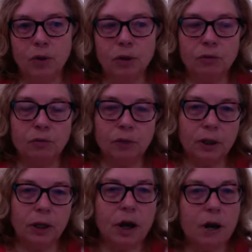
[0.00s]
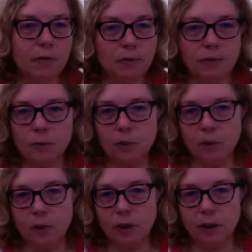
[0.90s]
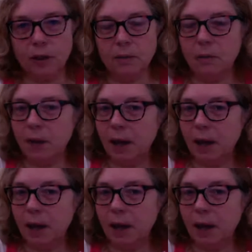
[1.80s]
Are you feeling comfortable with it and